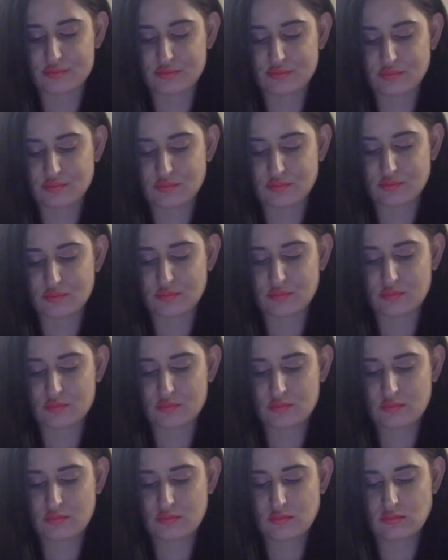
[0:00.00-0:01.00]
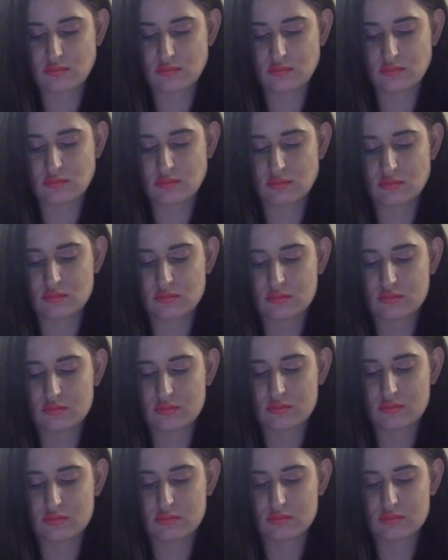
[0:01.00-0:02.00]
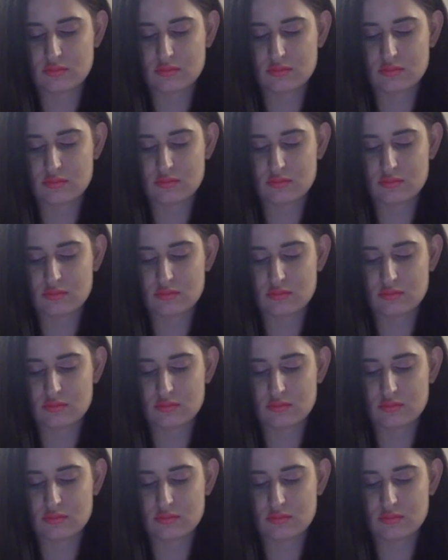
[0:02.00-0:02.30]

No one is speaking in this clip.